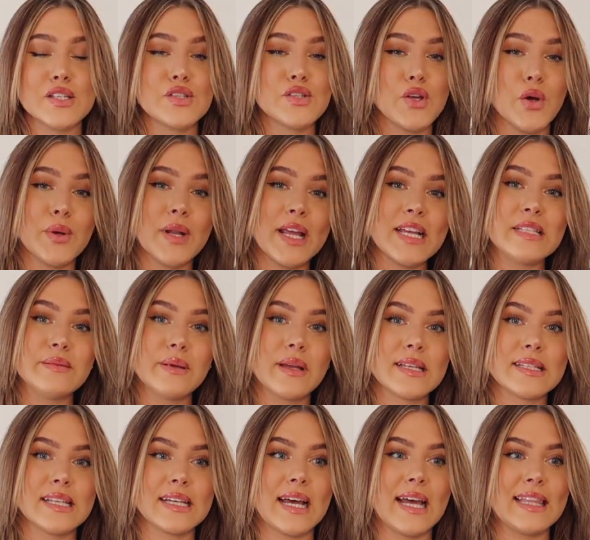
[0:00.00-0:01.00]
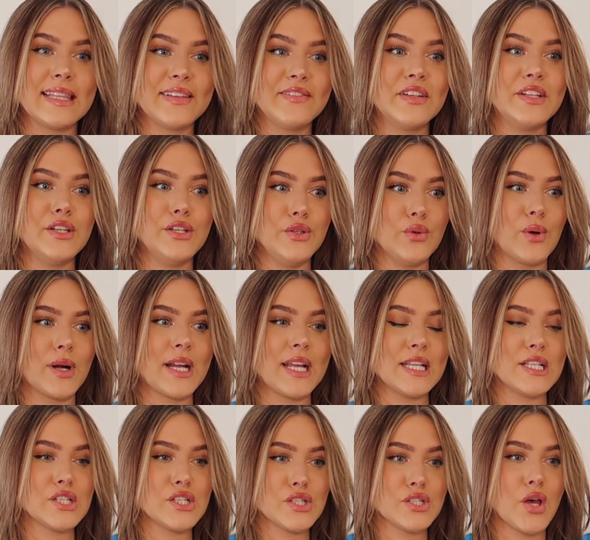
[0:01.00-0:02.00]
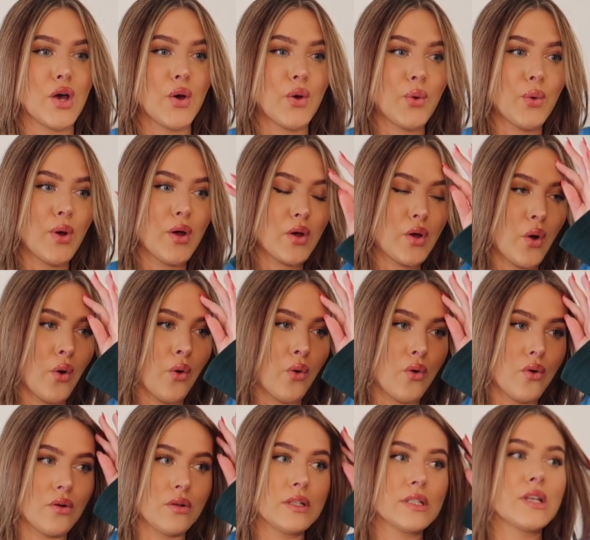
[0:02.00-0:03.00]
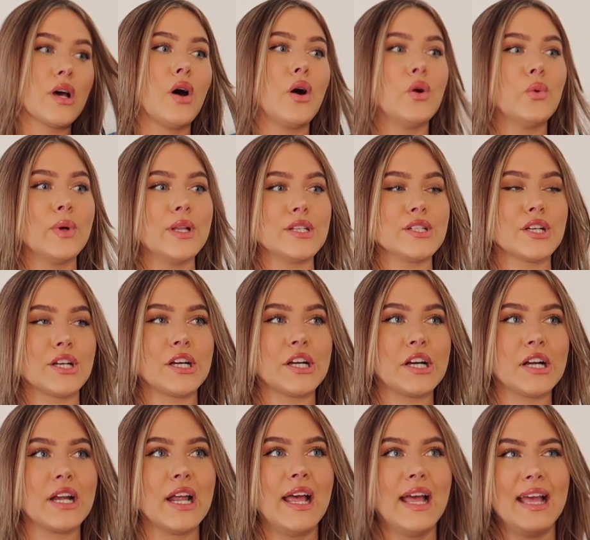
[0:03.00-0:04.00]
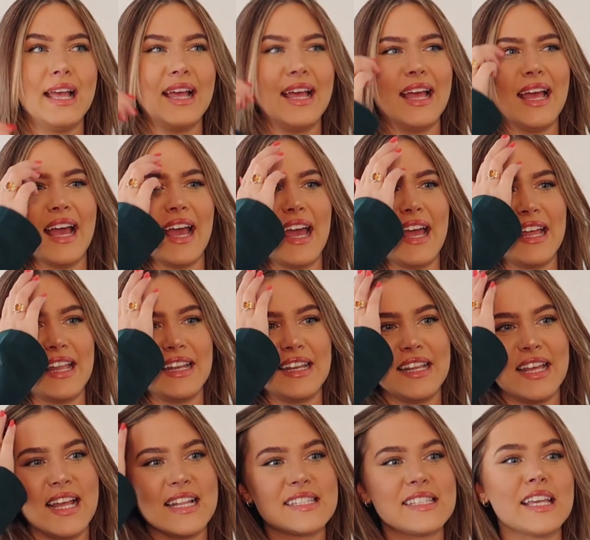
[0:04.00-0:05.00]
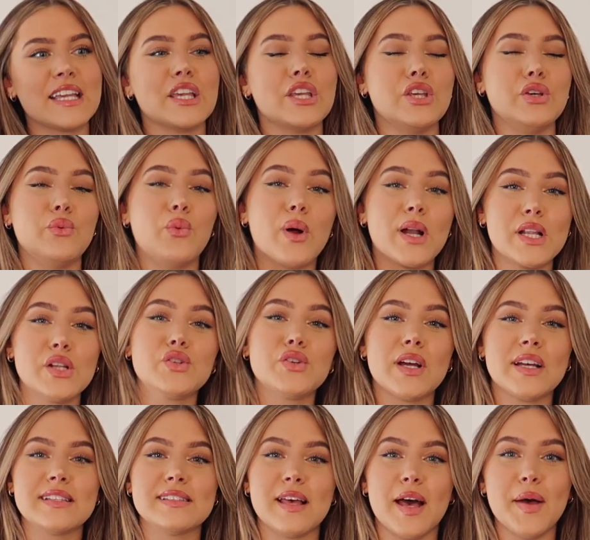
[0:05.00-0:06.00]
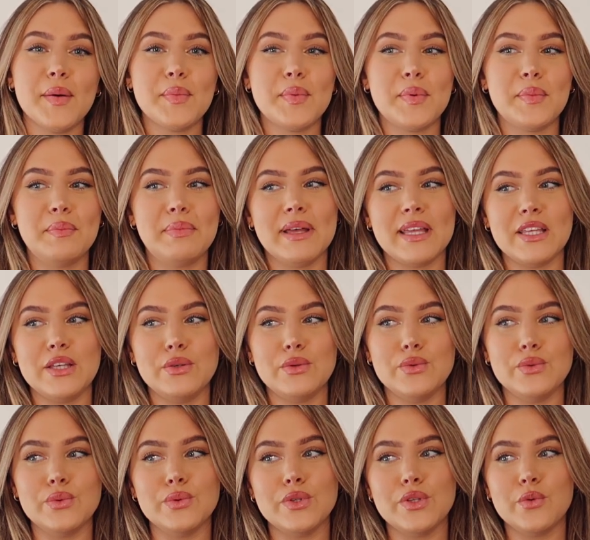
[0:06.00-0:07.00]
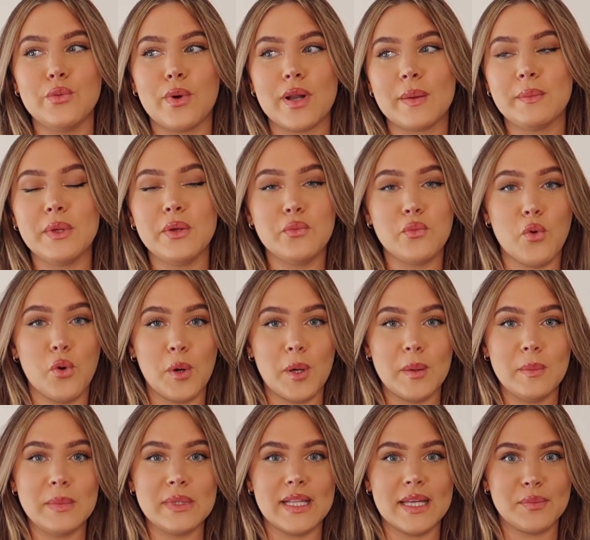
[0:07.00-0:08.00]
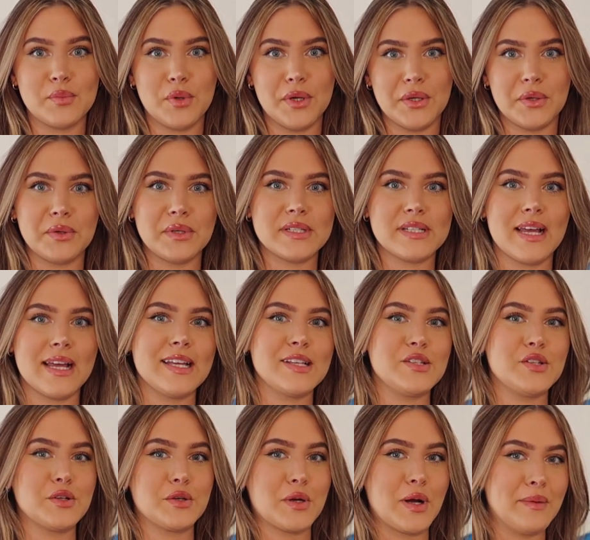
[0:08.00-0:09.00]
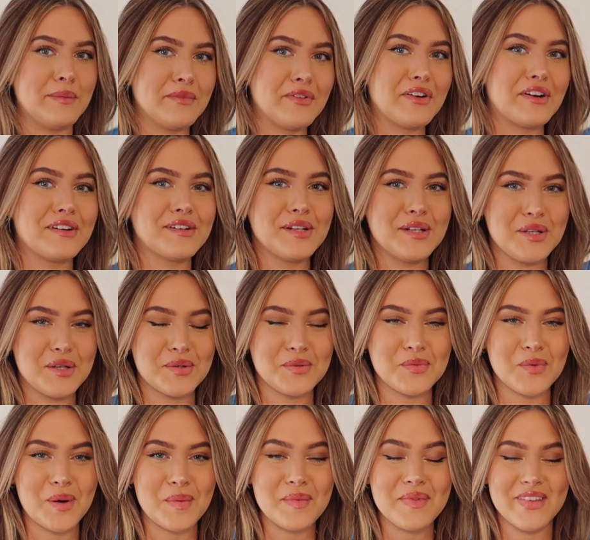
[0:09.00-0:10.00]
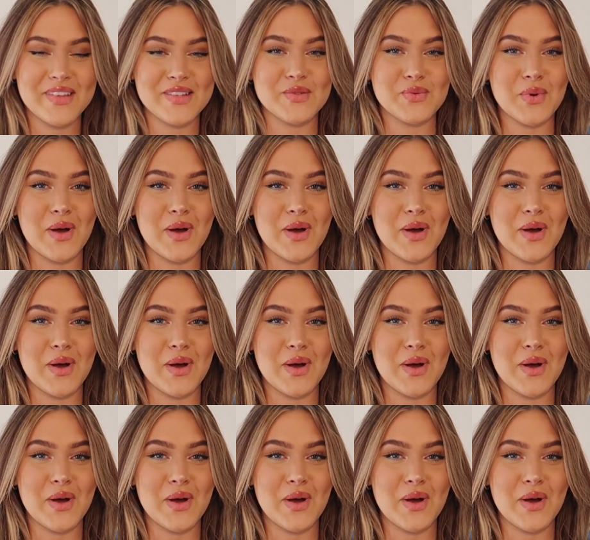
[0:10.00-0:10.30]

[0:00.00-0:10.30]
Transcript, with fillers: is so nice because like I live in New York. It's so cold all winter. And it's like you want to dress up, but you want to be warm and like prioritize your comfort and your warmth as